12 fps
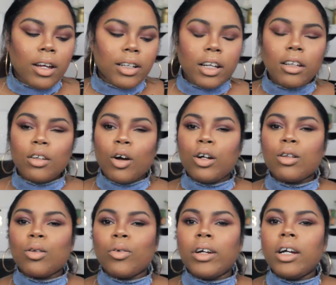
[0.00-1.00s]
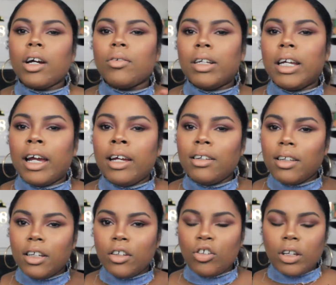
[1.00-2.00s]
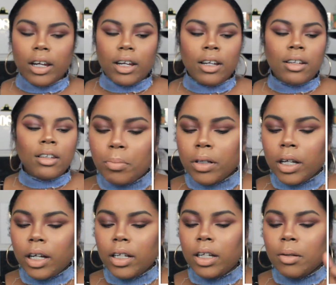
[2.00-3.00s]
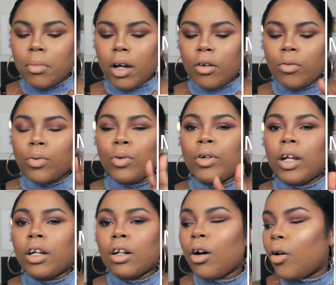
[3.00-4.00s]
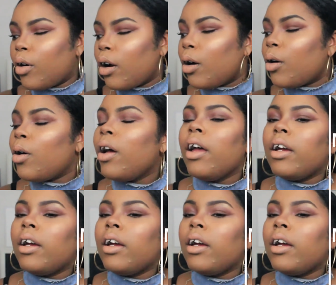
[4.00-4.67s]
These are three of the 18 shades. Blondie, Macaroon, and Cocoa.